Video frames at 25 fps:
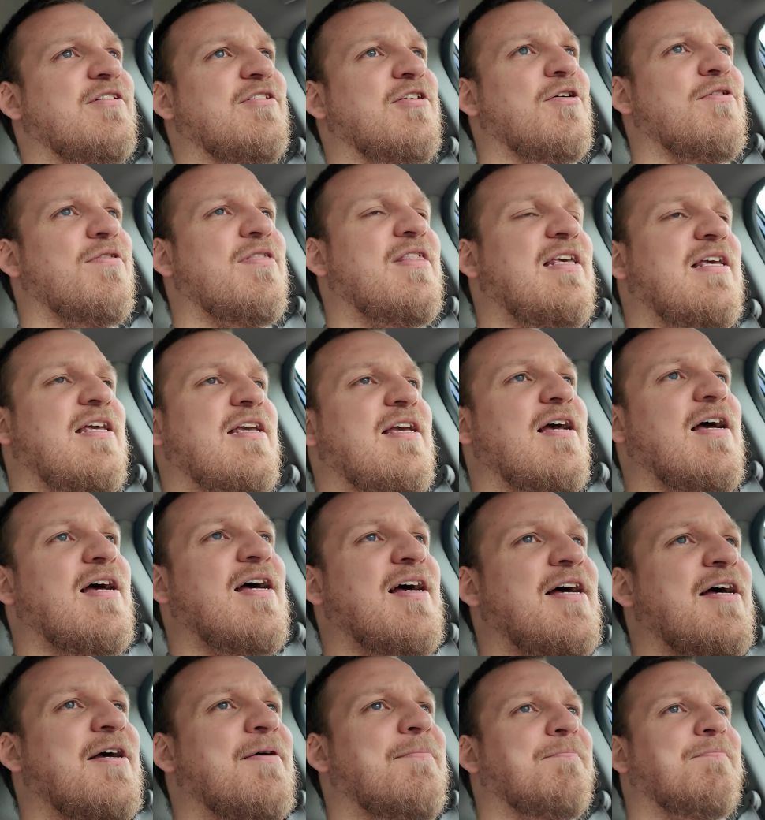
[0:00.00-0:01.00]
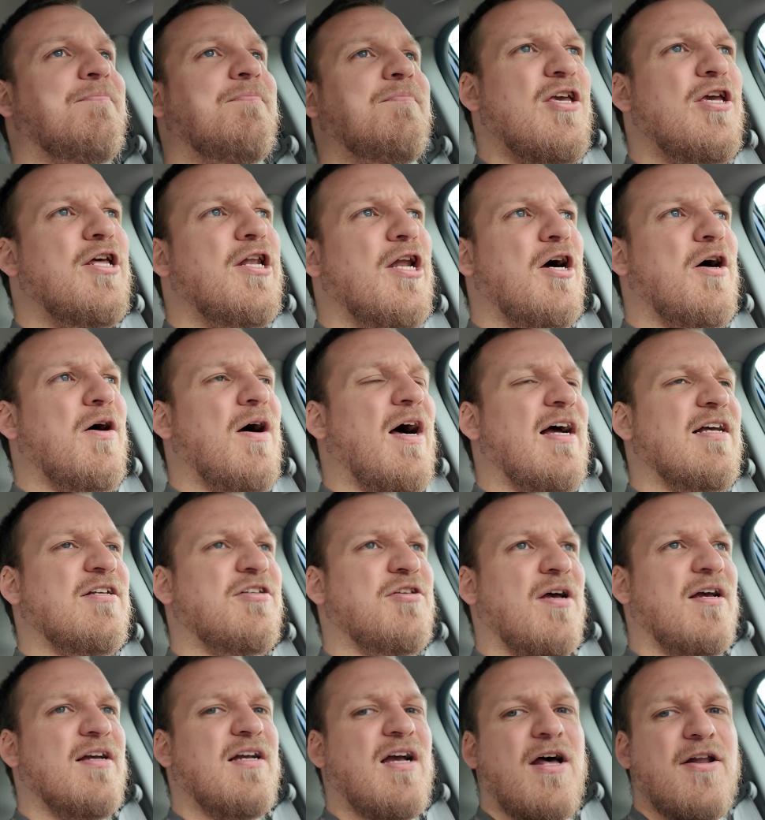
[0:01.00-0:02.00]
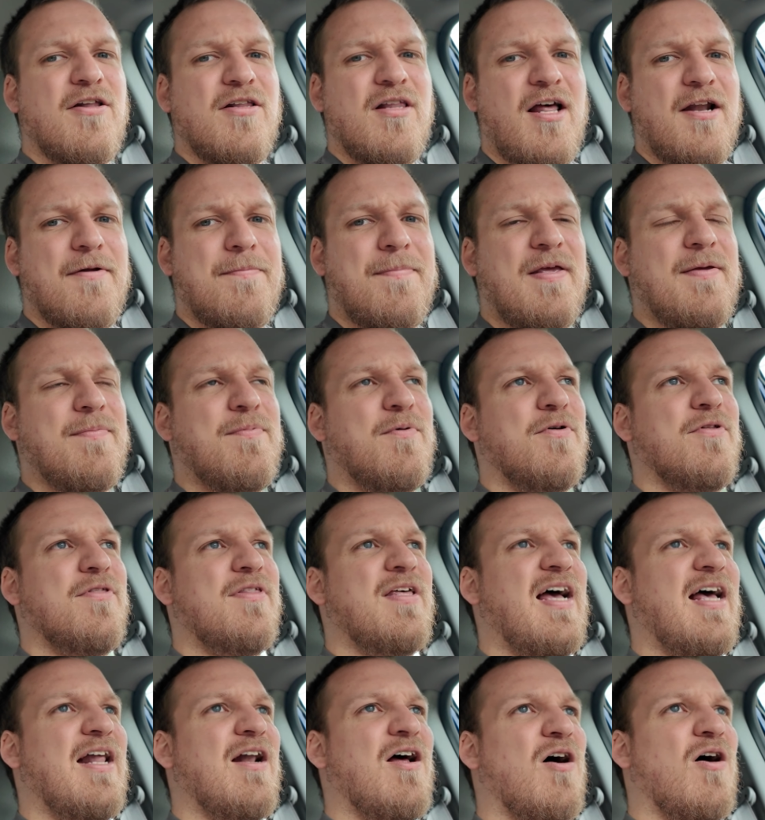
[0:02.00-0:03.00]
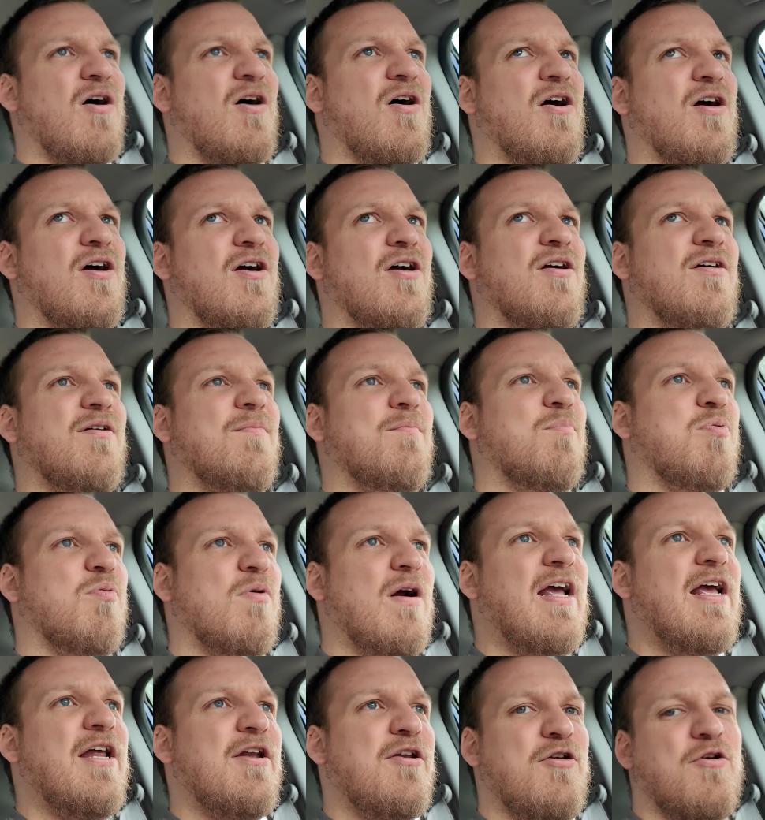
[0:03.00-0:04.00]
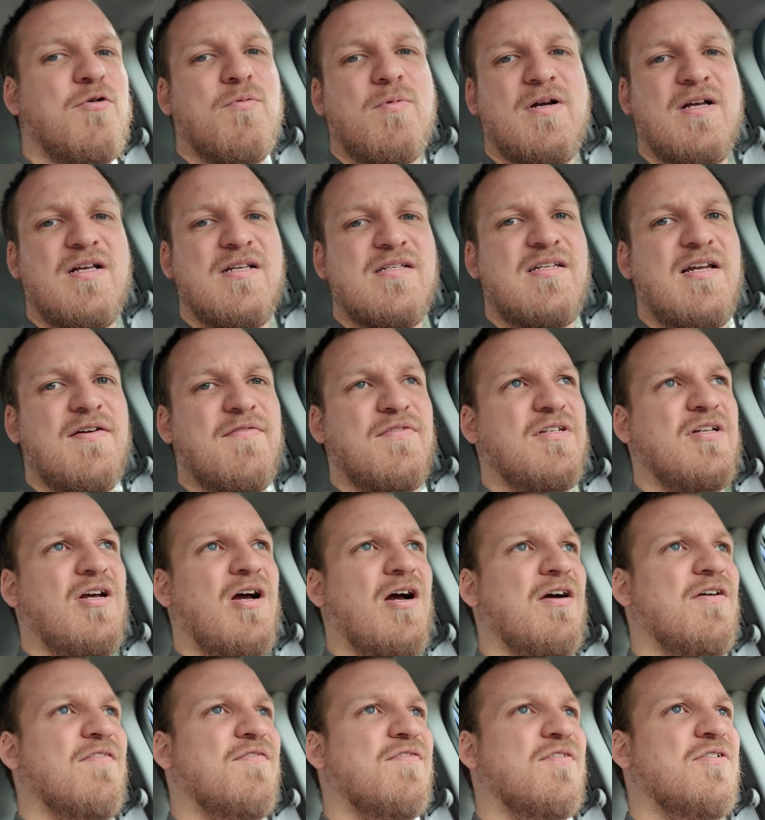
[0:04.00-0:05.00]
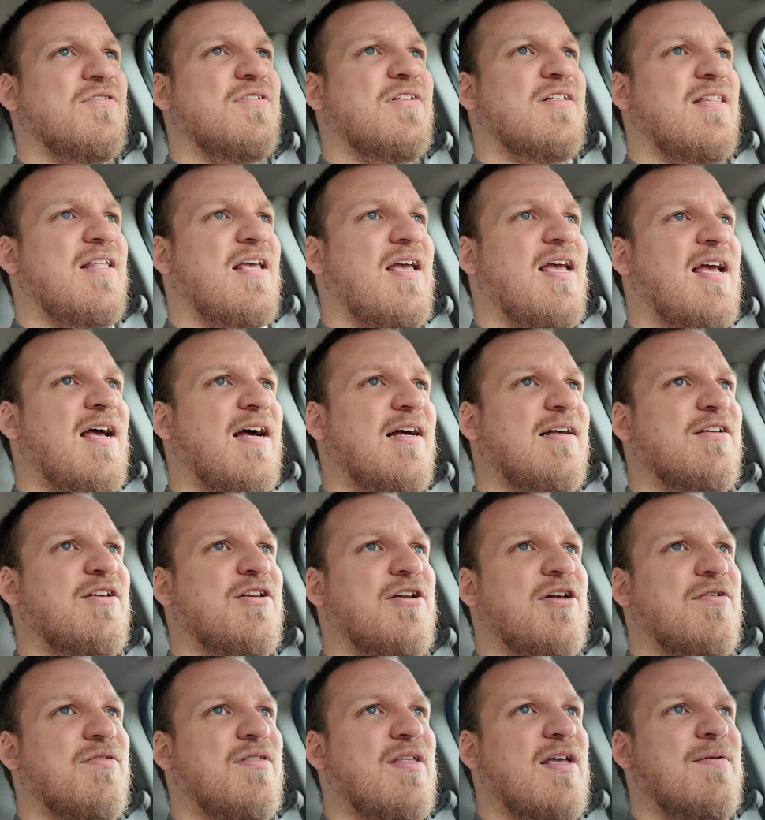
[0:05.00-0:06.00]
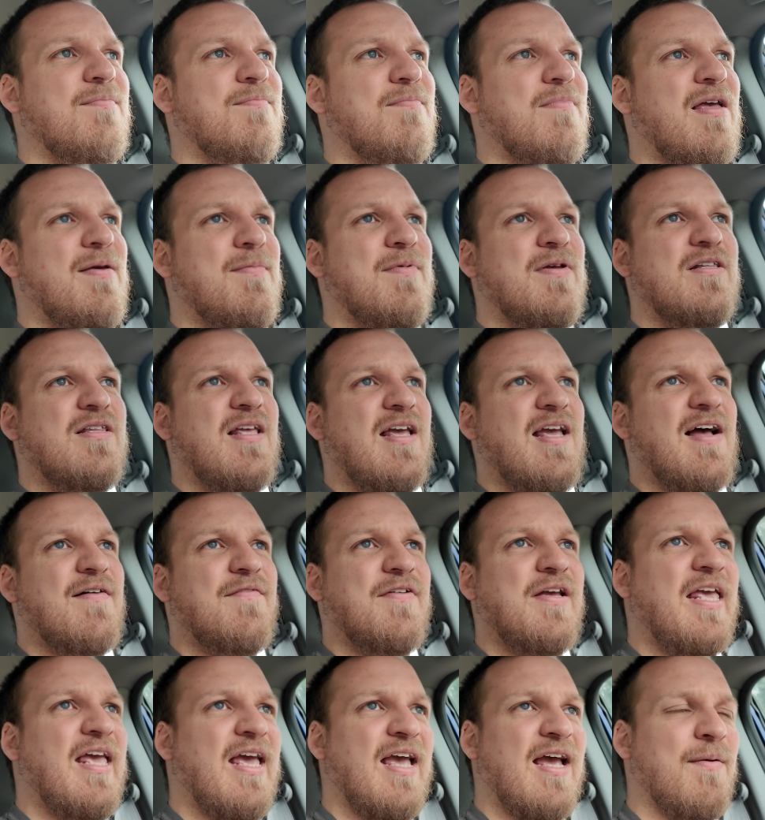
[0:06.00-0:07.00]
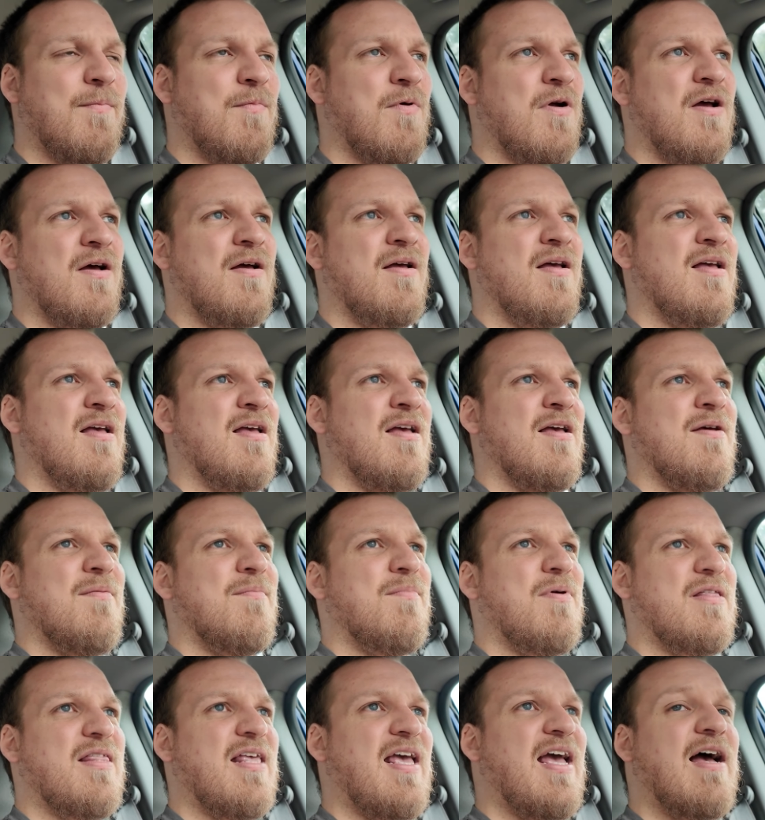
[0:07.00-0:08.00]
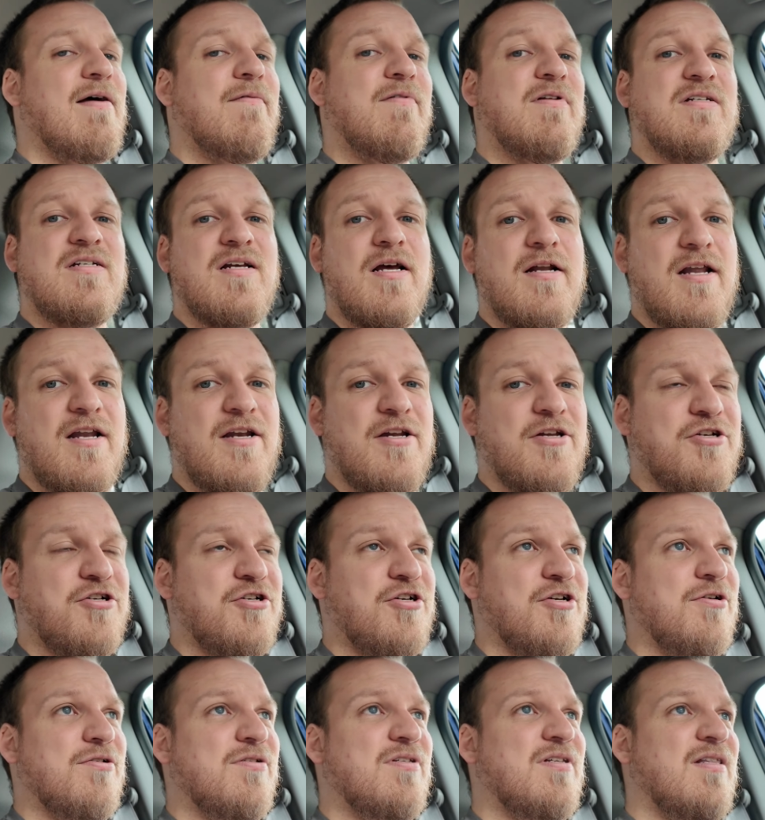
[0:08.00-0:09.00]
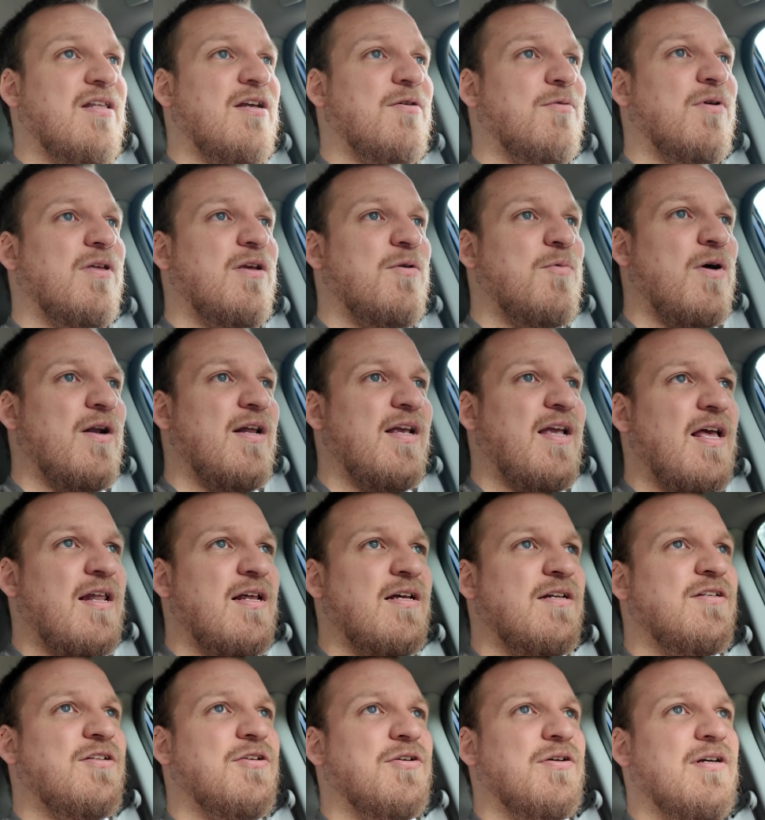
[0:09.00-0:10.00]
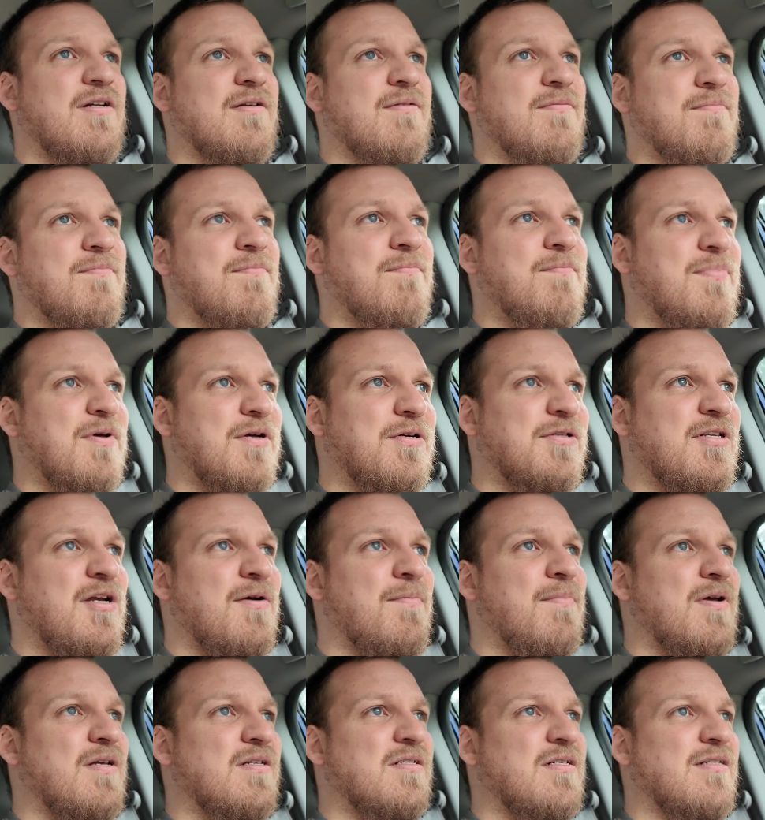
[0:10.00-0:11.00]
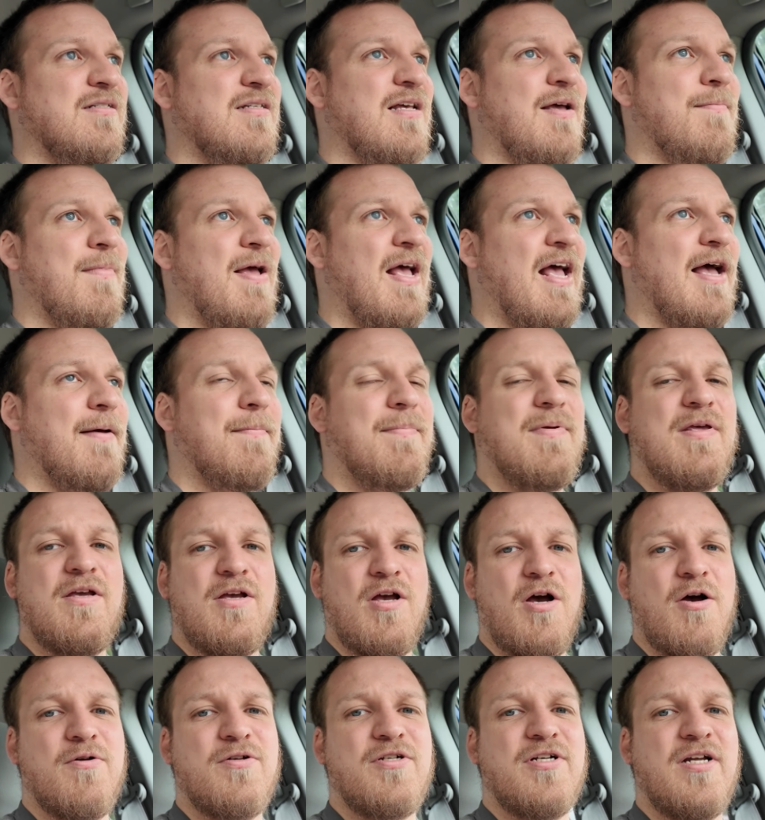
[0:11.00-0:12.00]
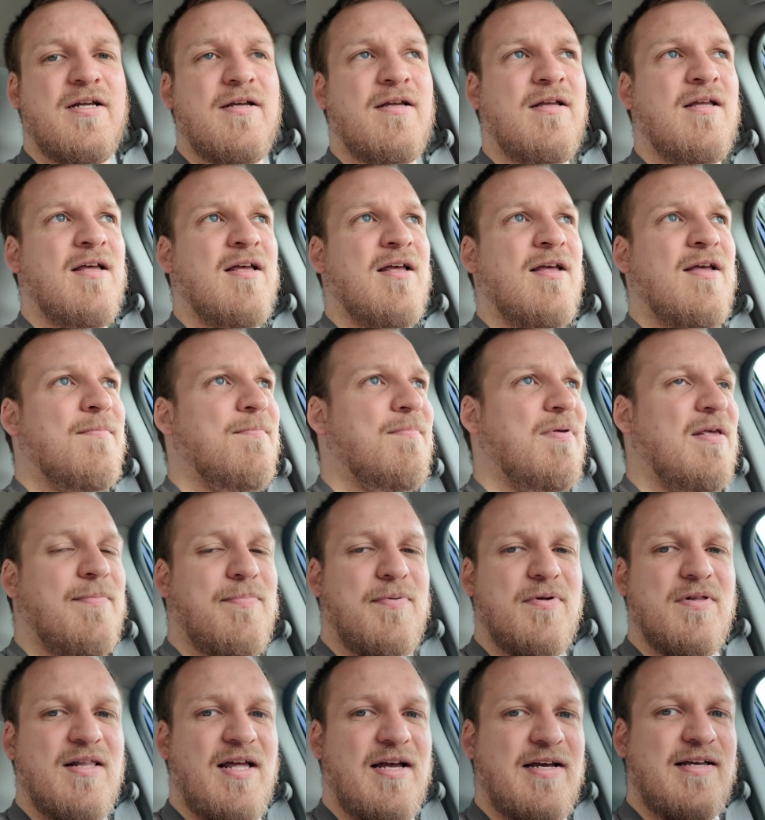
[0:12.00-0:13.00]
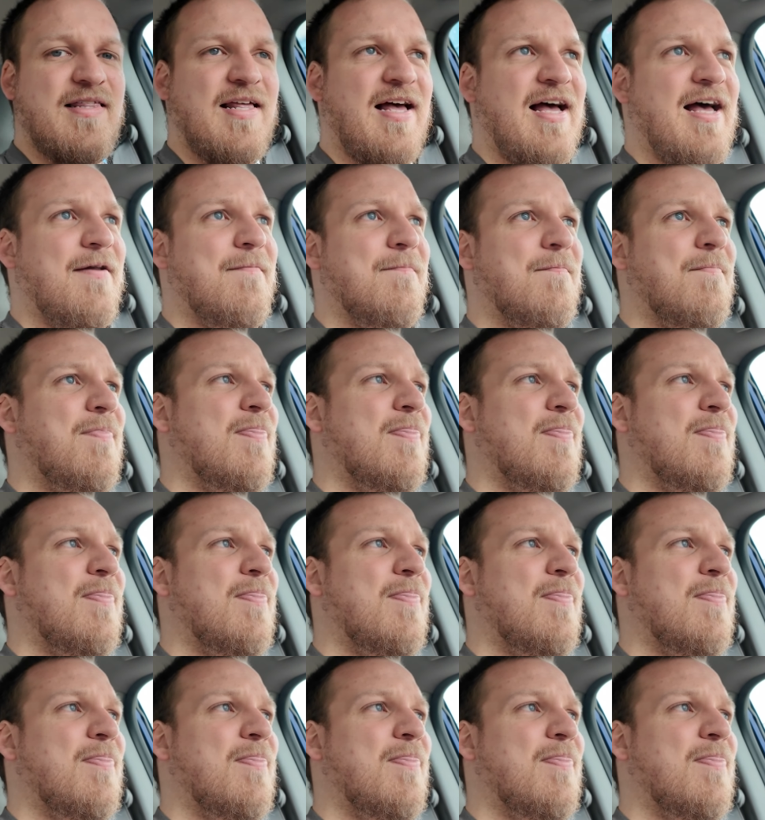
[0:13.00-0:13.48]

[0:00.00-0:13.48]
So I got a lot of people that are brand new real estate photographers, and they have a camera, but they haven't done any shoots and they really want to get into it and build their business. I'm happy coaching people like that.